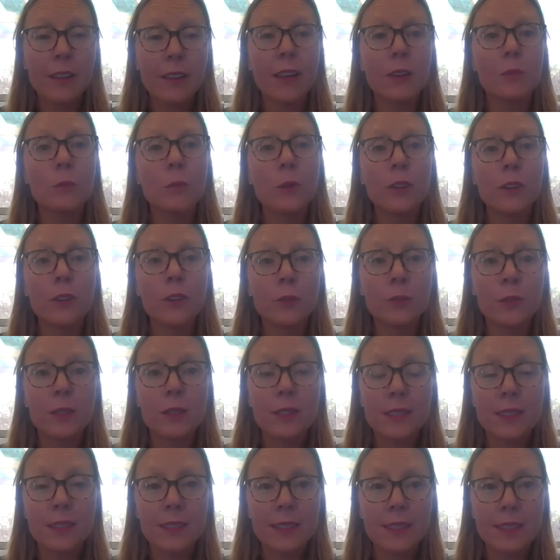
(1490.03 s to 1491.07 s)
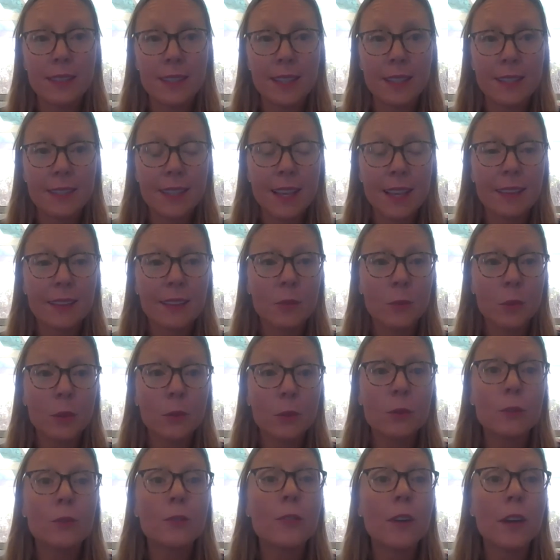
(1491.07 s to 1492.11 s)
And one of the reasons is they said that we
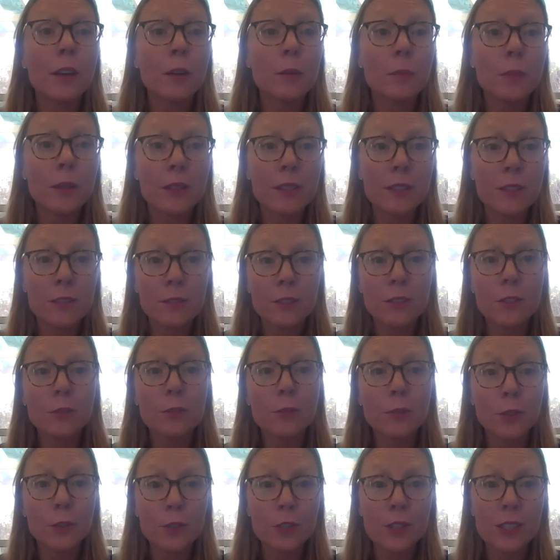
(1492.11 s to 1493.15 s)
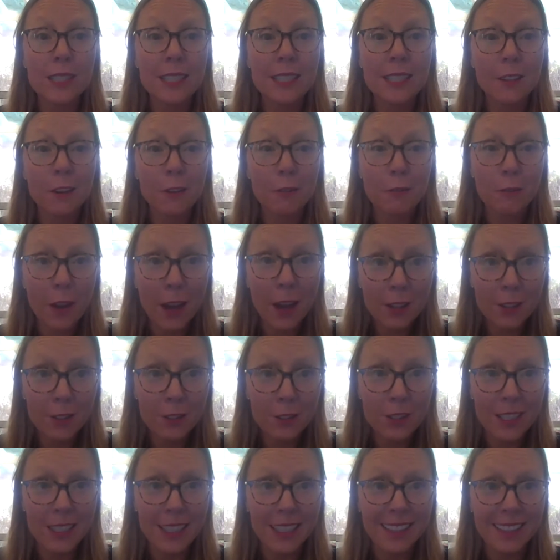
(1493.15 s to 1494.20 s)
would fail because of a diversity of
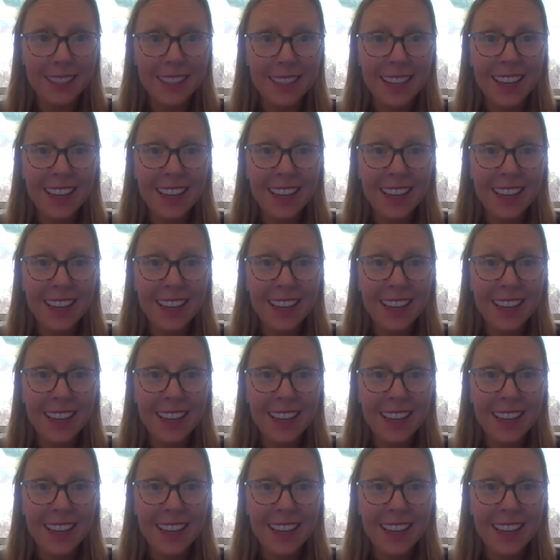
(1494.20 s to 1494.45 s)
faculty